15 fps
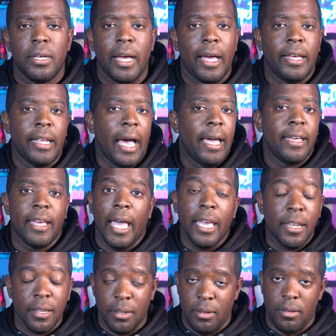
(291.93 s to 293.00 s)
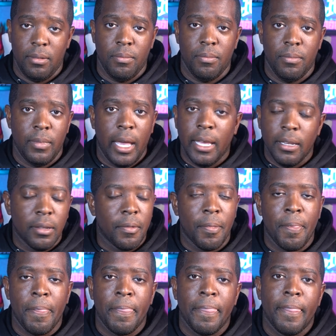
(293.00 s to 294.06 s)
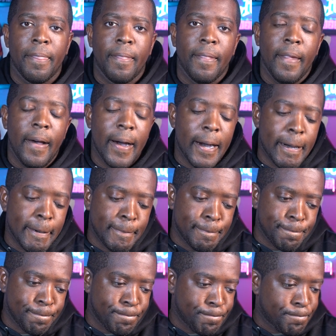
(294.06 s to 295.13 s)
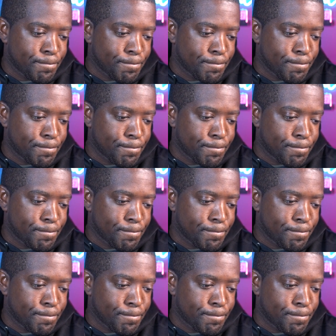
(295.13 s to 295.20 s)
I I hate it. Hate it. Um,